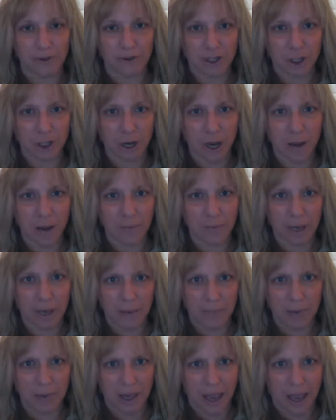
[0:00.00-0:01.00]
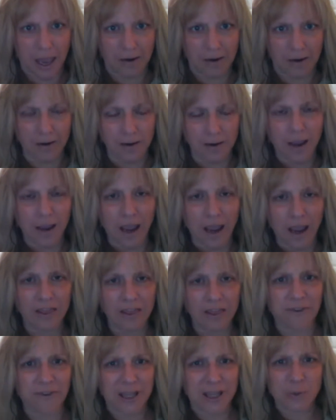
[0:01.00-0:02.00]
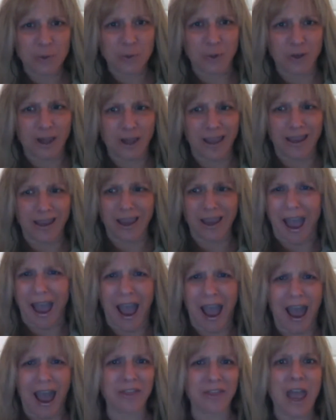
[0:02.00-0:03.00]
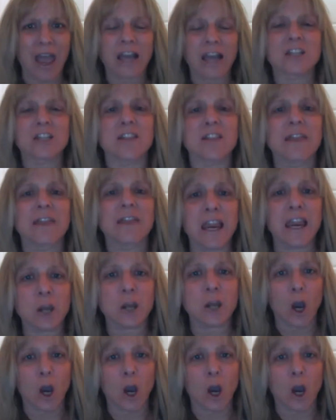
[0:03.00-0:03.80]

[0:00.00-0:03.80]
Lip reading: eviction coming up again. And the fans were like, how the heck did they